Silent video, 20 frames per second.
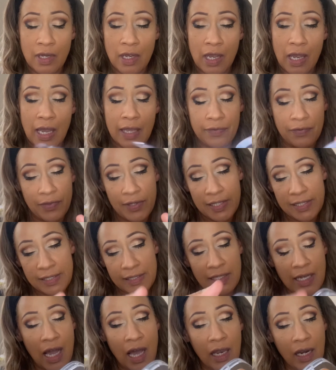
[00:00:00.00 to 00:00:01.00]
And this
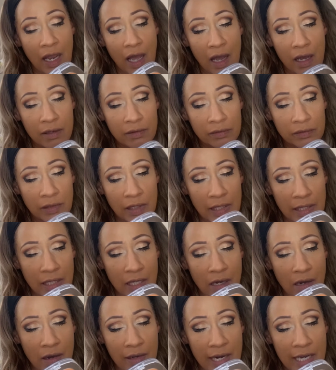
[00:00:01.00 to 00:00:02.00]
colour, I
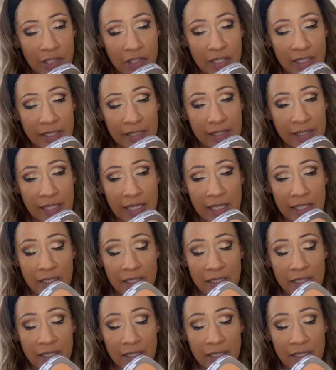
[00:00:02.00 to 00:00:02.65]
can't actually see it.